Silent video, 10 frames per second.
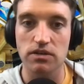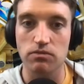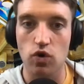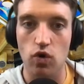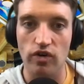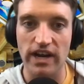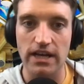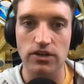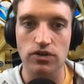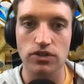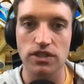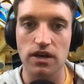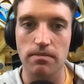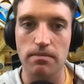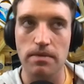Some coriander,
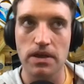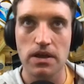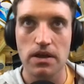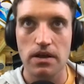some